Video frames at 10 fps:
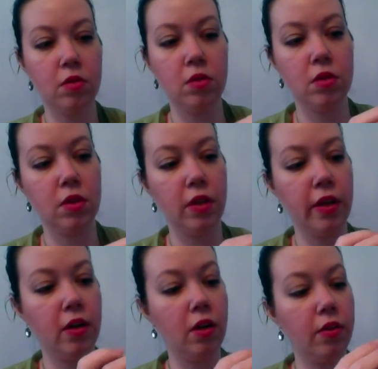Just lay
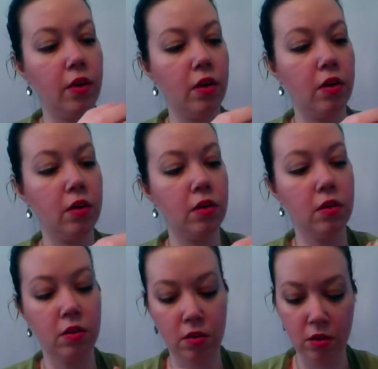it on there
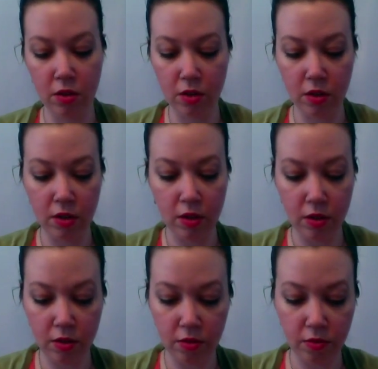
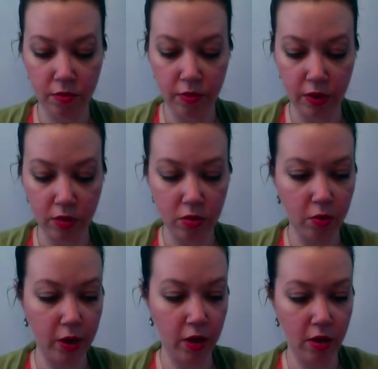and felt
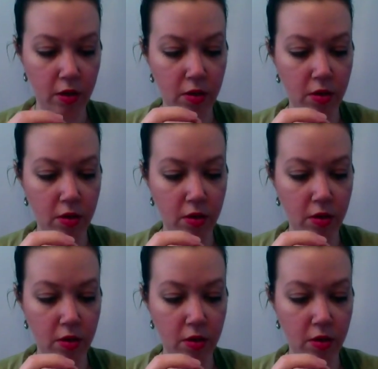away.